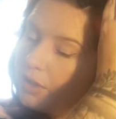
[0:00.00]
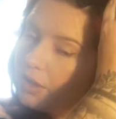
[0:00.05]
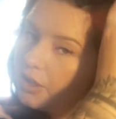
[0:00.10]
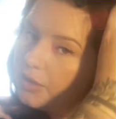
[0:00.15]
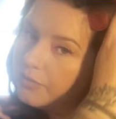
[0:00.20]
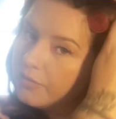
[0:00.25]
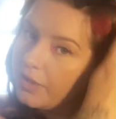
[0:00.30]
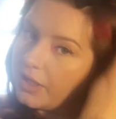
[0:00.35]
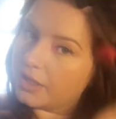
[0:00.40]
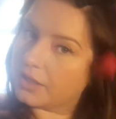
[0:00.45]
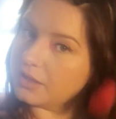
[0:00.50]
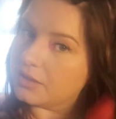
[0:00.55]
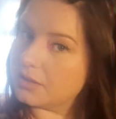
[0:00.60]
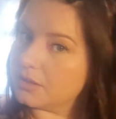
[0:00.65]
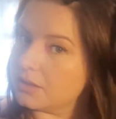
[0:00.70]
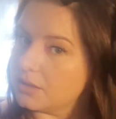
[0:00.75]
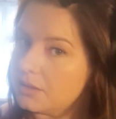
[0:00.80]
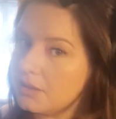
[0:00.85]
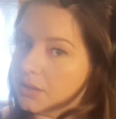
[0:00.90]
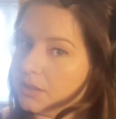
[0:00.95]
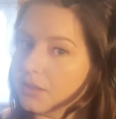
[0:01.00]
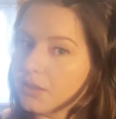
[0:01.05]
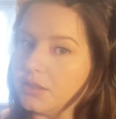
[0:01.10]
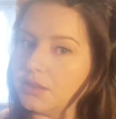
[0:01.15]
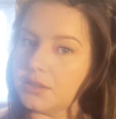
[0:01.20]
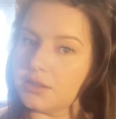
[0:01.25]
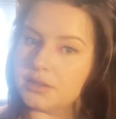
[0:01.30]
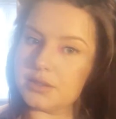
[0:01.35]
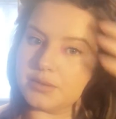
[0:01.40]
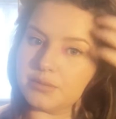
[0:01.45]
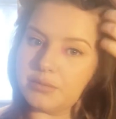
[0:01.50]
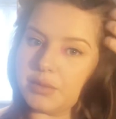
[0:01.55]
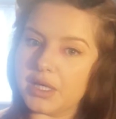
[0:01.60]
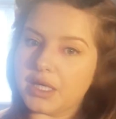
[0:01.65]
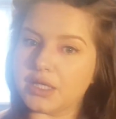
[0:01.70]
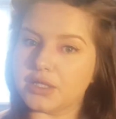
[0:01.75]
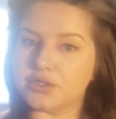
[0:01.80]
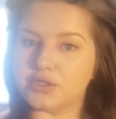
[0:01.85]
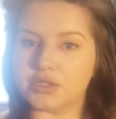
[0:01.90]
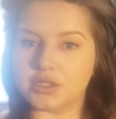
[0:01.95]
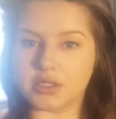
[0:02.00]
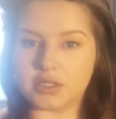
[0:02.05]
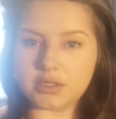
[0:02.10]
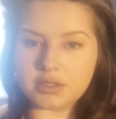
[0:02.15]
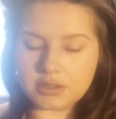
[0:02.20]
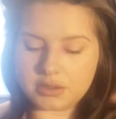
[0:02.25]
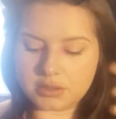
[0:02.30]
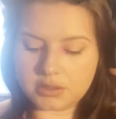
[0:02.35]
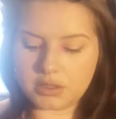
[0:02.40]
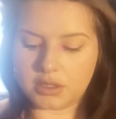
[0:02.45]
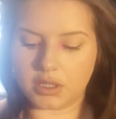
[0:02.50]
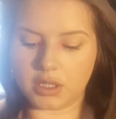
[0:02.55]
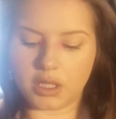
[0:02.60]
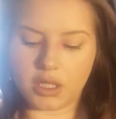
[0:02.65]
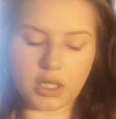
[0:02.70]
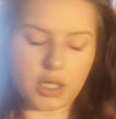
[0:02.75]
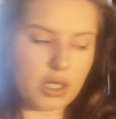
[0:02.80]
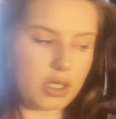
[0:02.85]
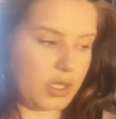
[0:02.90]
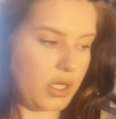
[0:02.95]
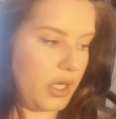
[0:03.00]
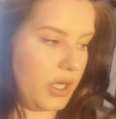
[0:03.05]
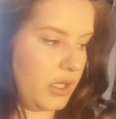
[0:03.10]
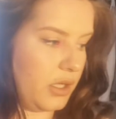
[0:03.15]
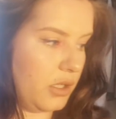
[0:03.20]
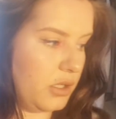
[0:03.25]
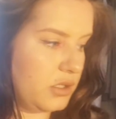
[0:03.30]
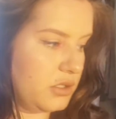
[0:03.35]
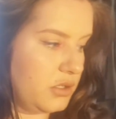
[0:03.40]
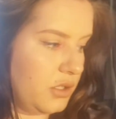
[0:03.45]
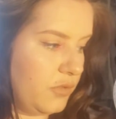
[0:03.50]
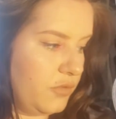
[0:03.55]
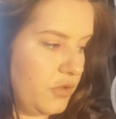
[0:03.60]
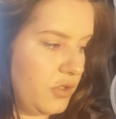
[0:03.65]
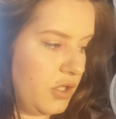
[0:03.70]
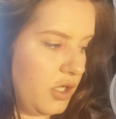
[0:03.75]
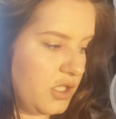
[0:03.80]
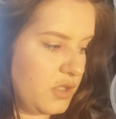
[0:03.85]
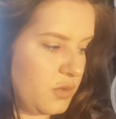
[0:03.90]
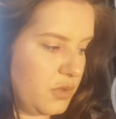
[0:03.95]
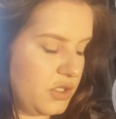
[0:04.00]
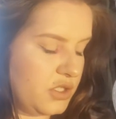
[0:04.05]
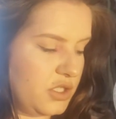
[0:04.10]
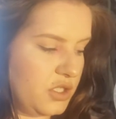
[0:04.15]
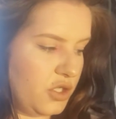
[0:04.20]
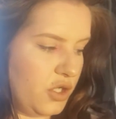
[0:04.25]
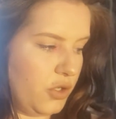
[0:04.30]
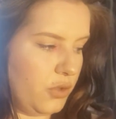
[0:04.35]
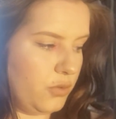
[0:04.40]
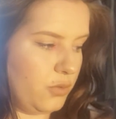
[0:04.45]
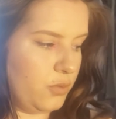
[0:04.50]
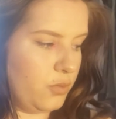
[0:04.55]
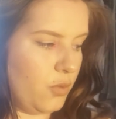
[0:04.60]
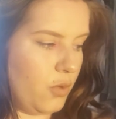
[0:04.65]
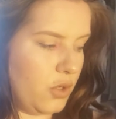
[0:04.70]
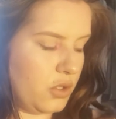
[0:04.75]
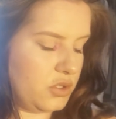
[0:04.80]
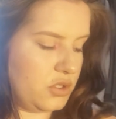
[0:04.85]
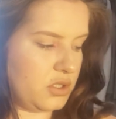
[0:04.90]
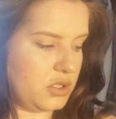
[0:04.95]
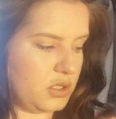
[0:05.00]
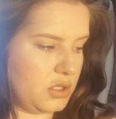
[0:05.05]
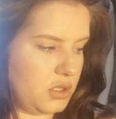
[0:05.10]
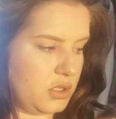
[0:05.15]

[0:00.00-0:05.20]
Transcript: perfect picture. Okay guys, so if you guys want to know what